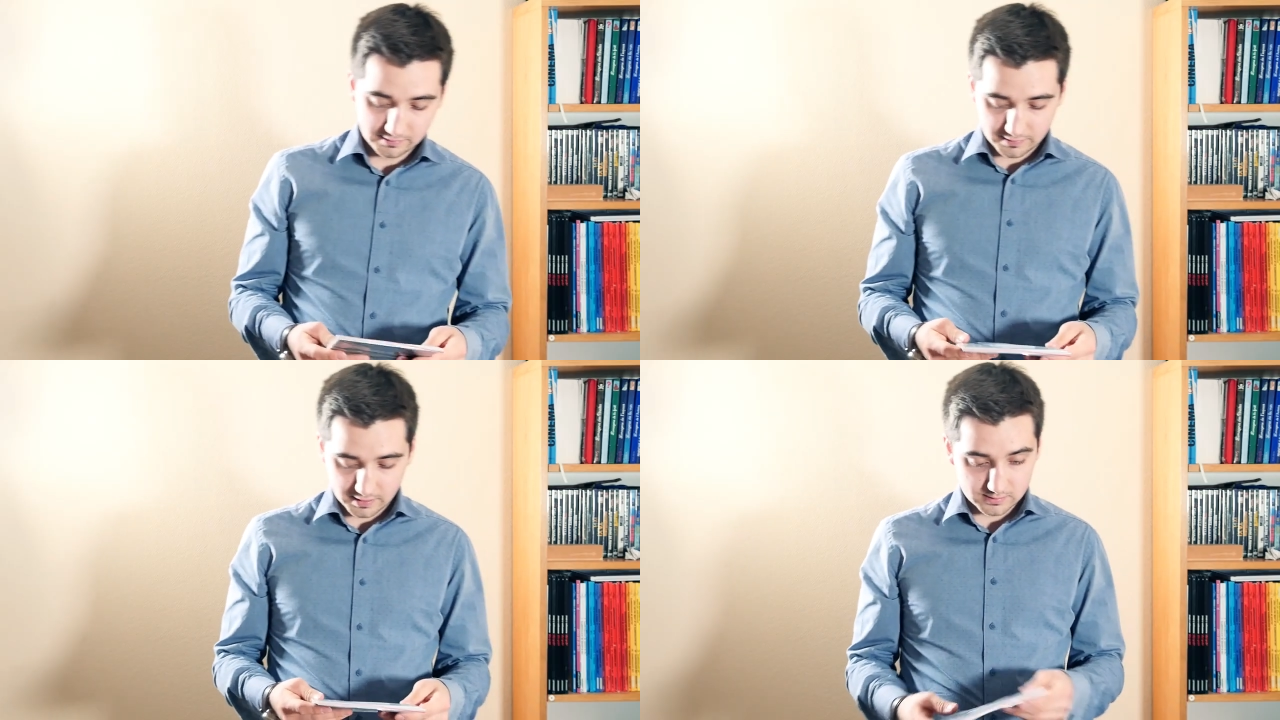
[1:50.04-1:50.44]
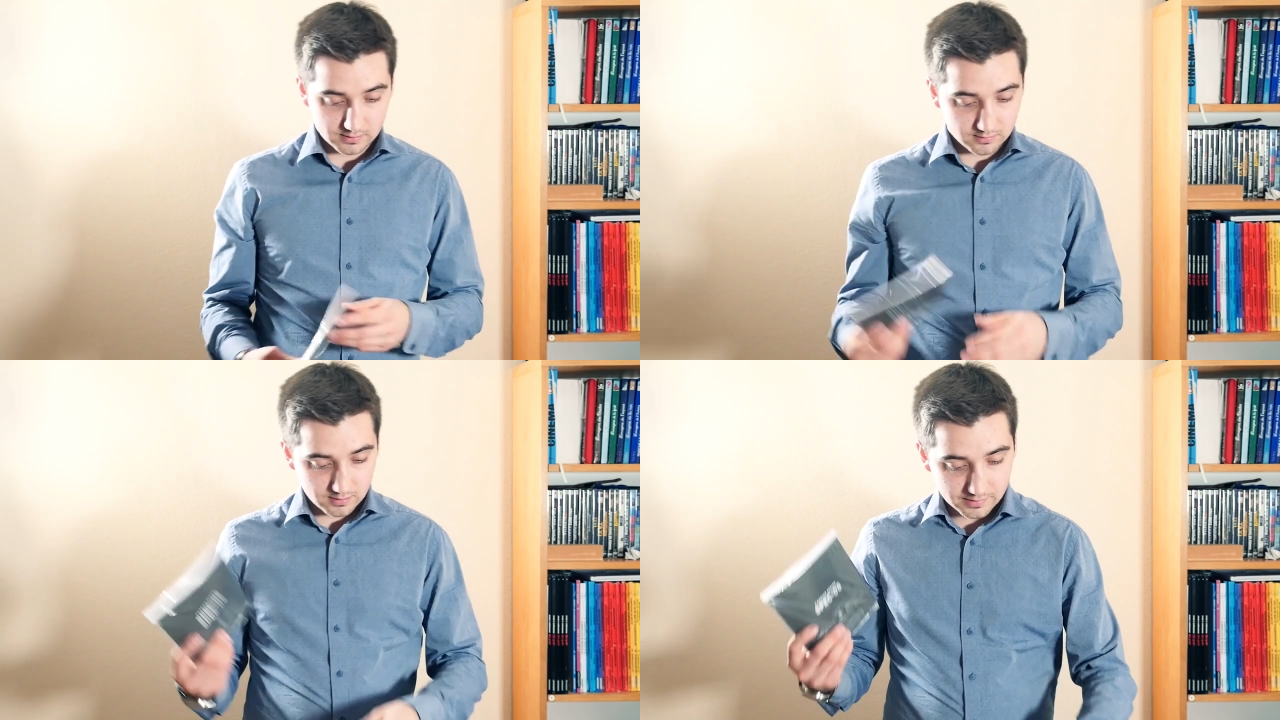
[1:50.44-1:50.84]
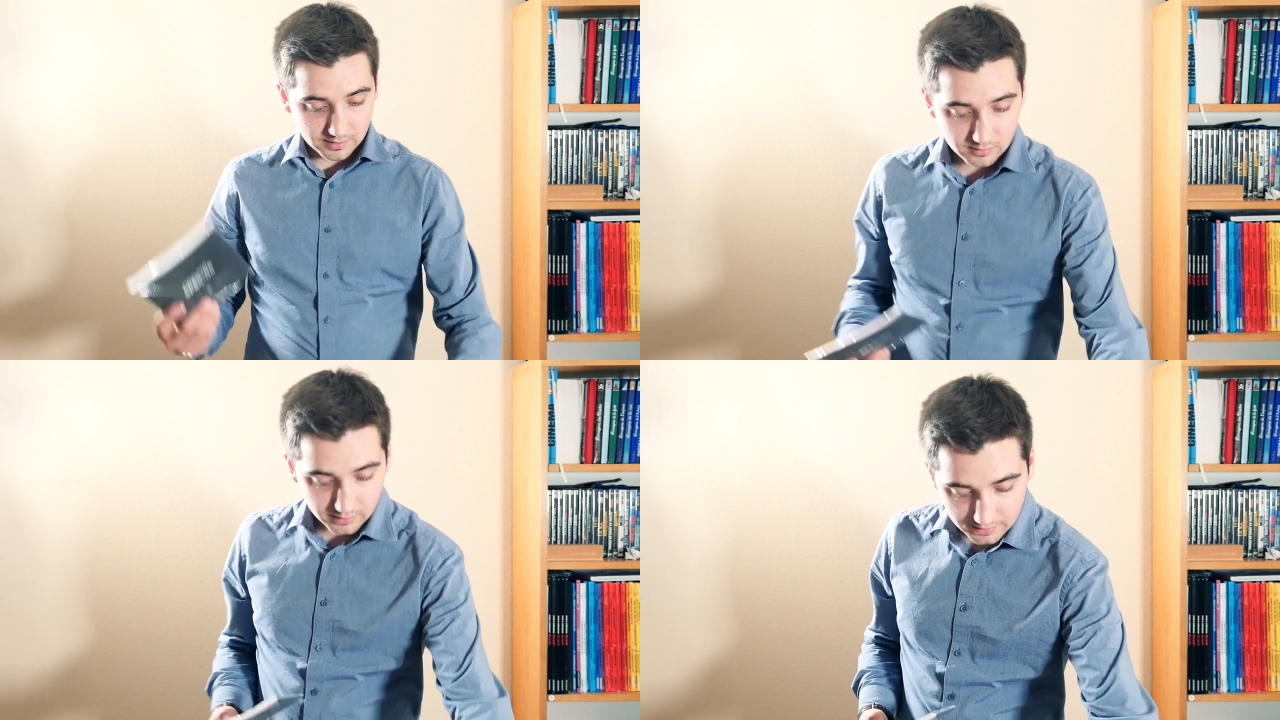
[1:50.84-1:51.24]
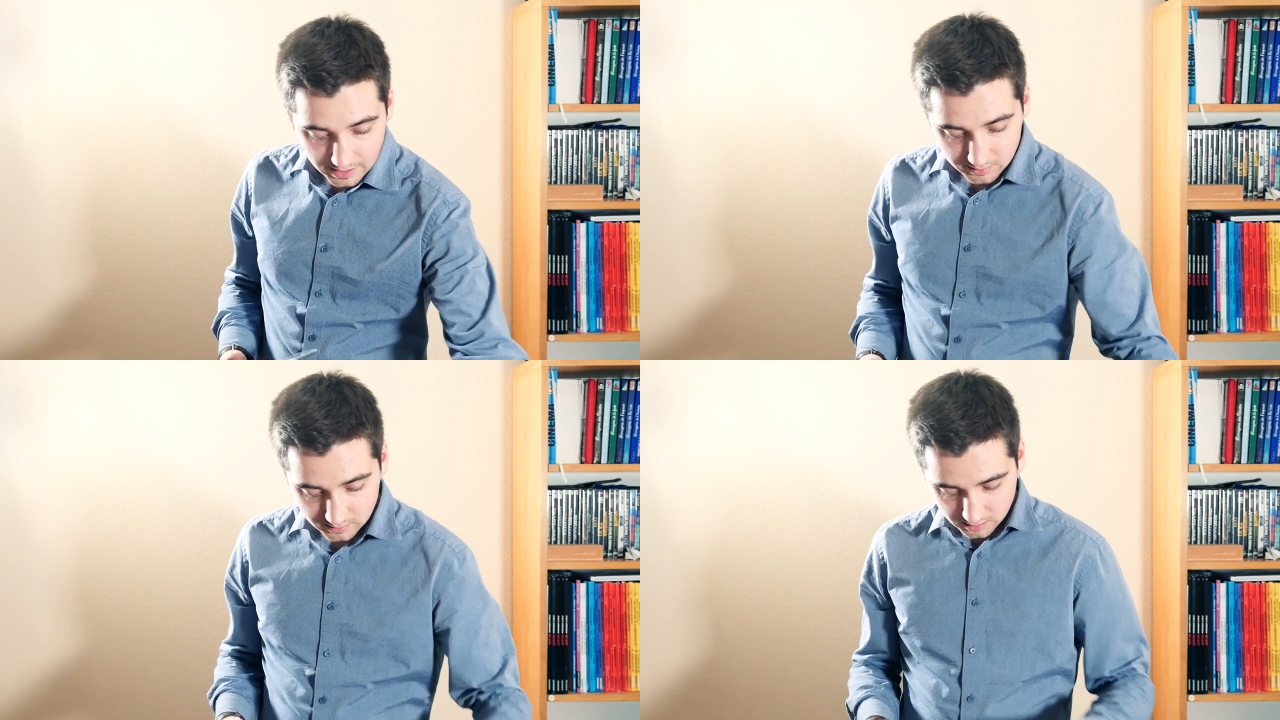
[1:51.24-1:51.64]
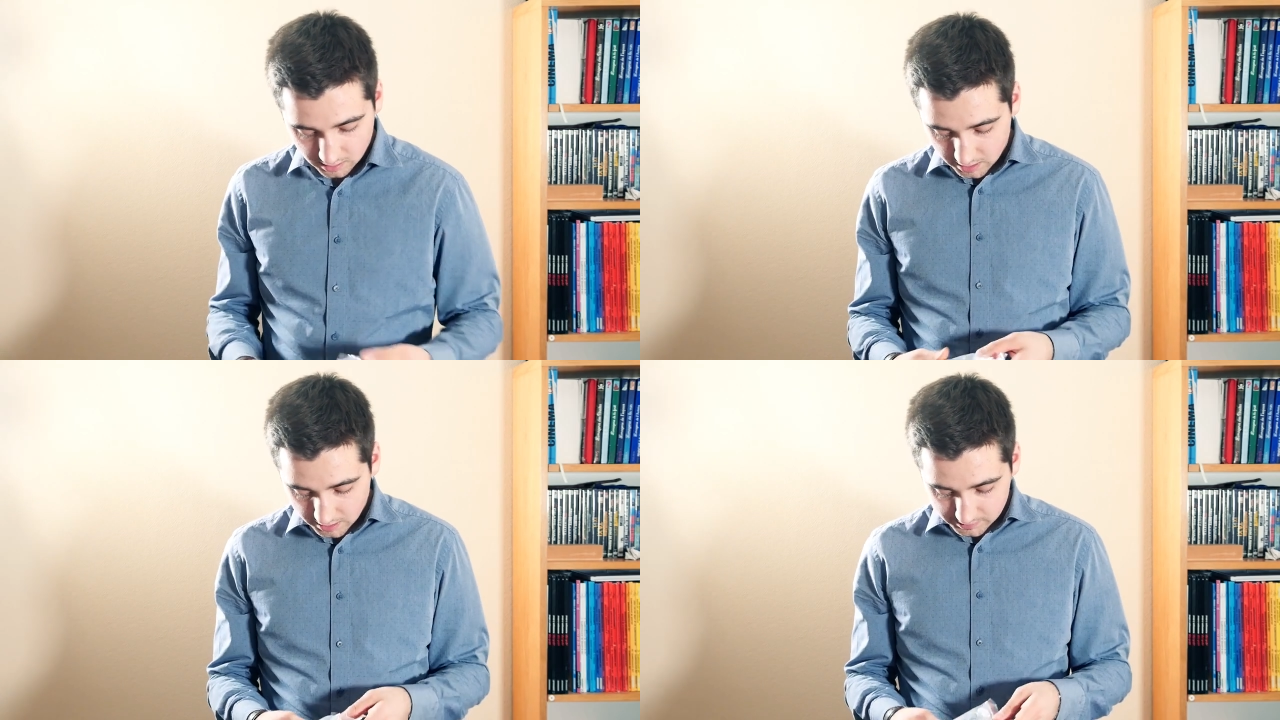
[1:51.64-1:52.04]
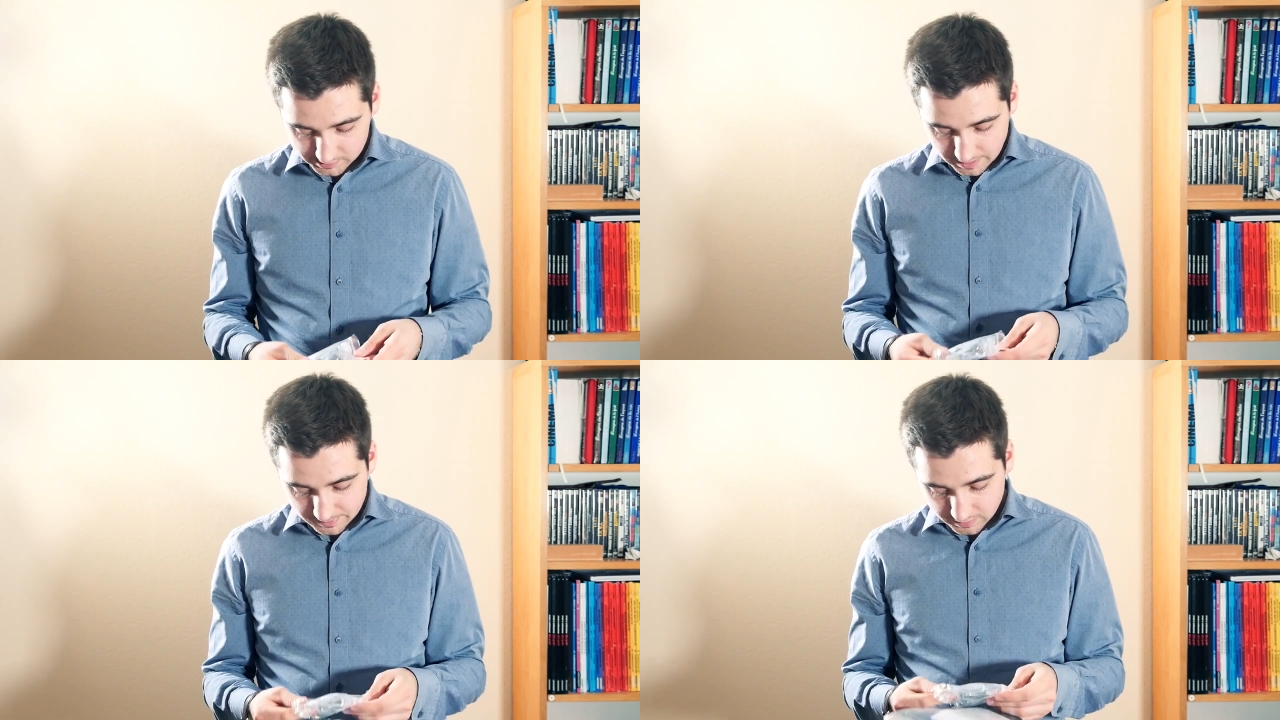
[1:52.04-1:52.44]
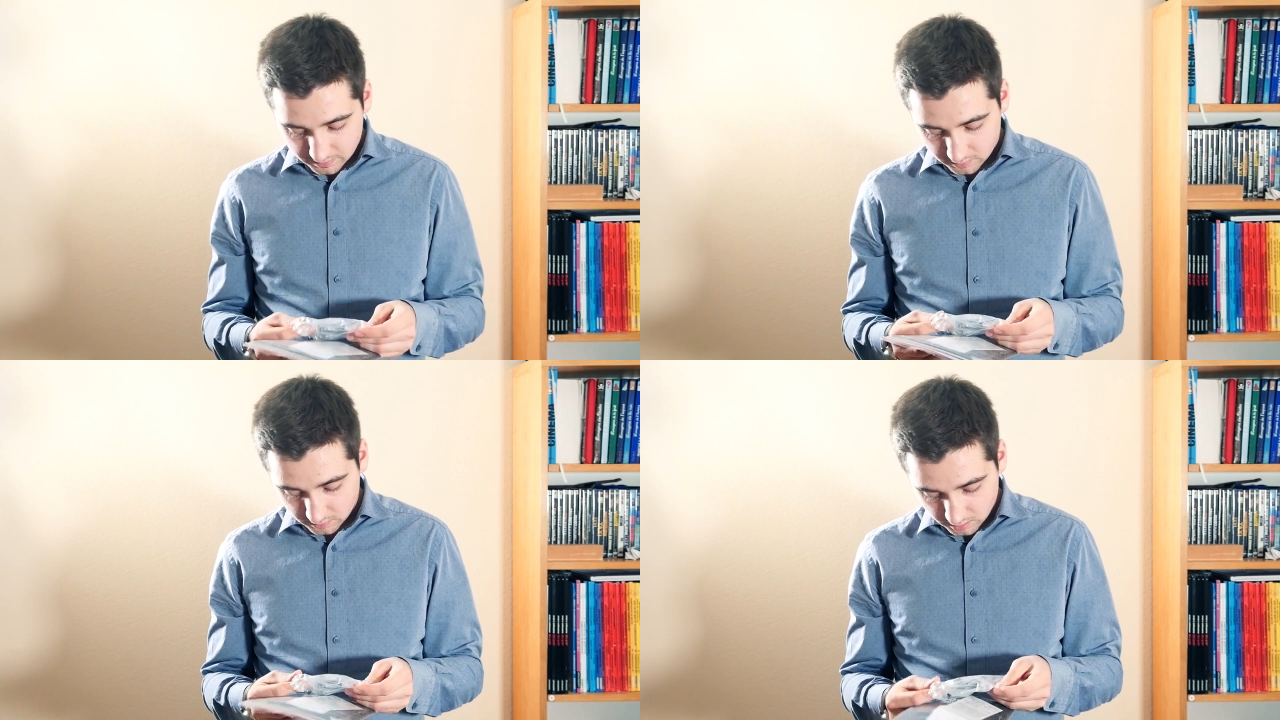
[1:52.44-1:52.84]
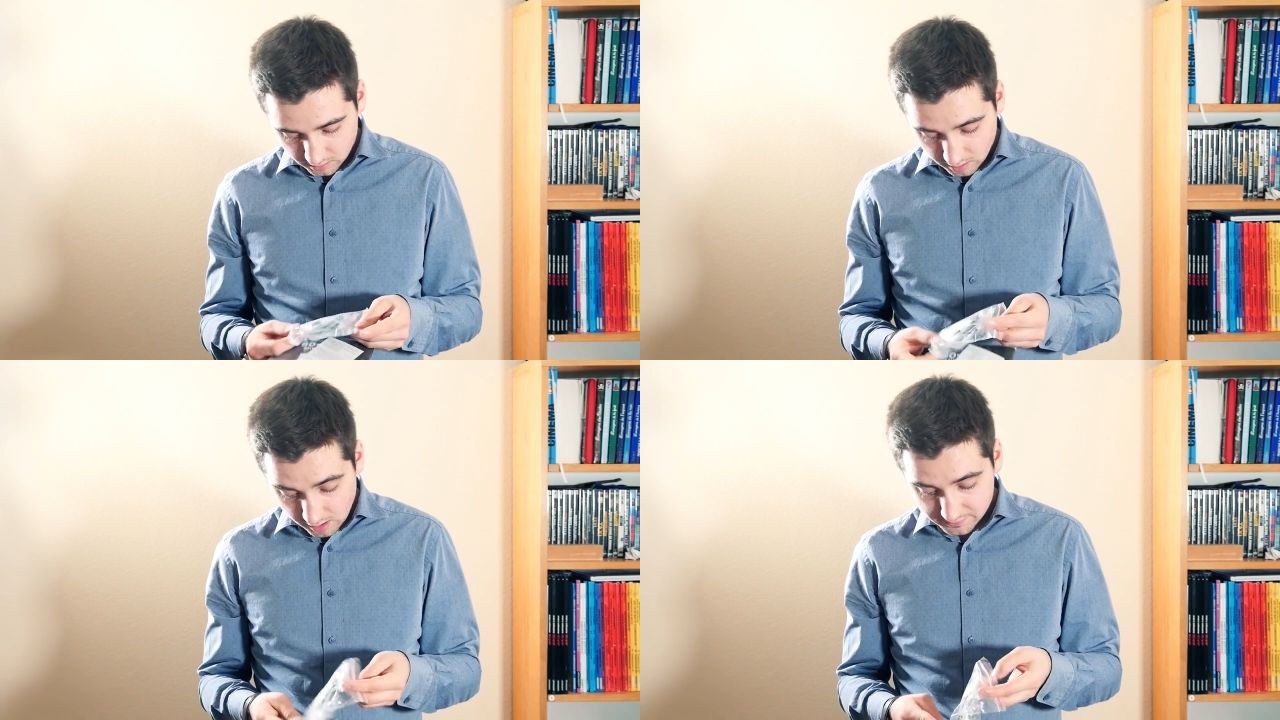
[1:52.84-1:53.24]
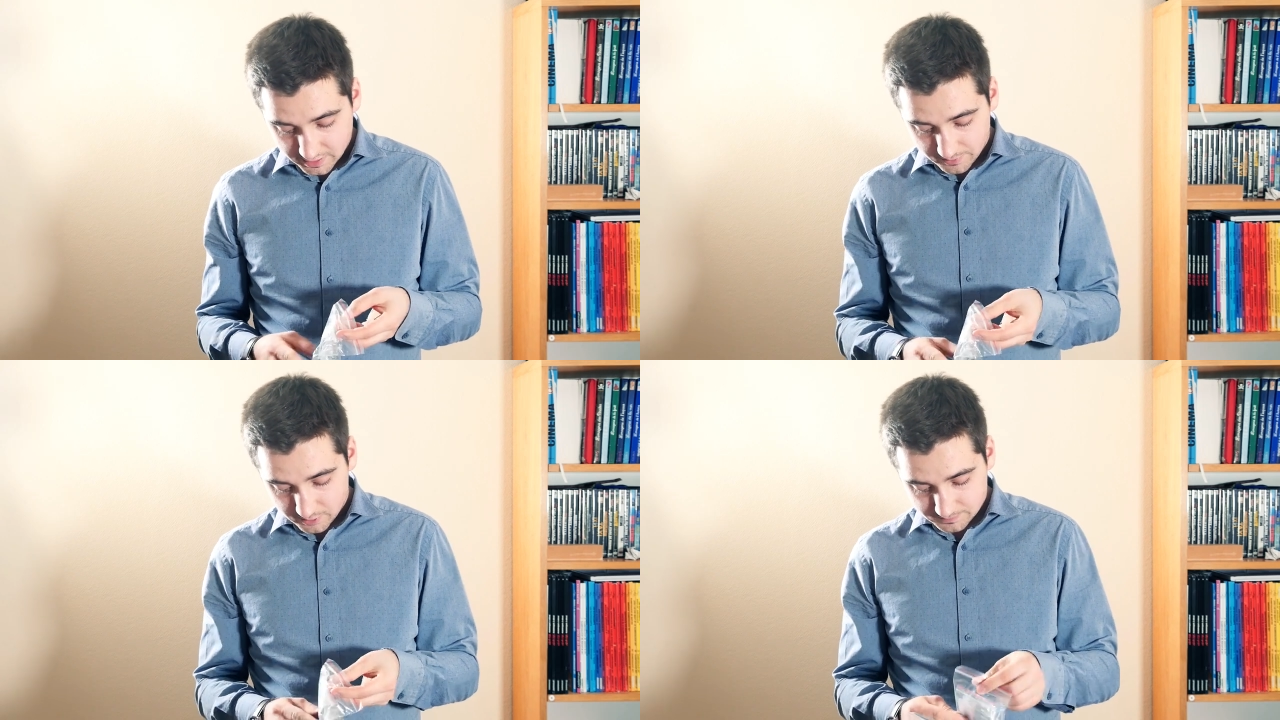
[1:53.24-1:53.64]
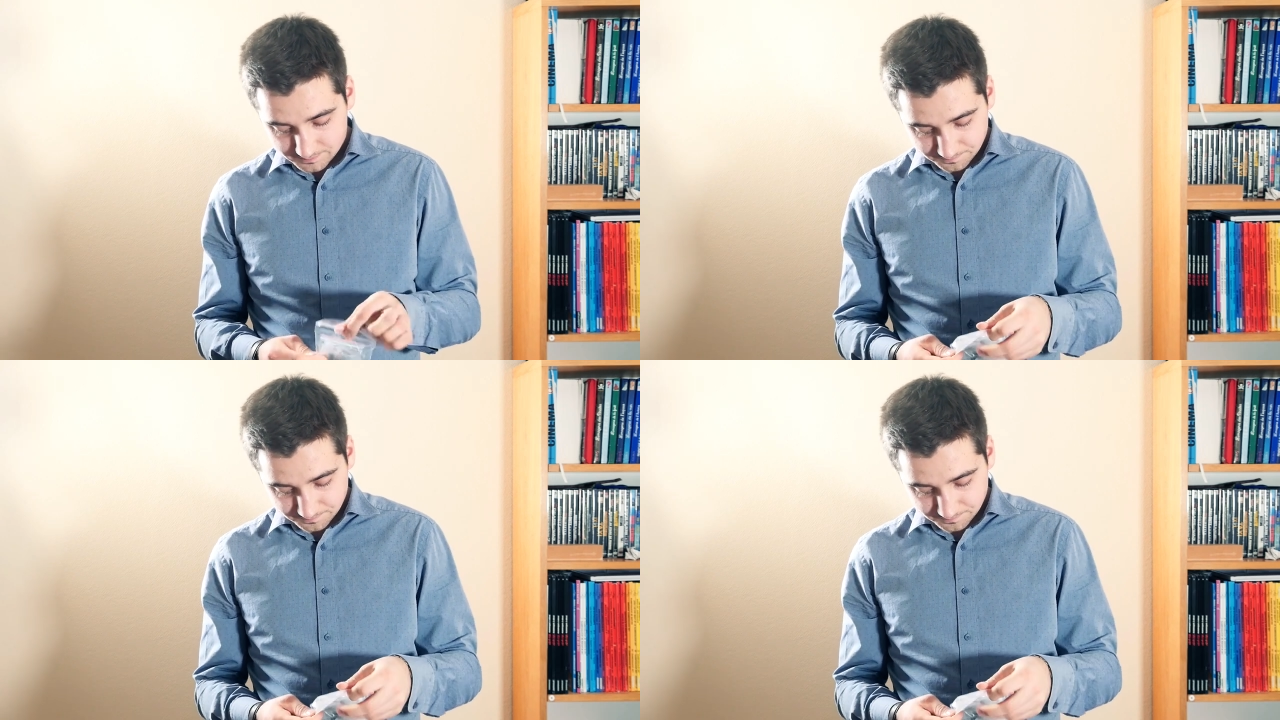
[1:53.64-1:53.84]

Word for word: defects. So I'll take a look at that in depth off camera.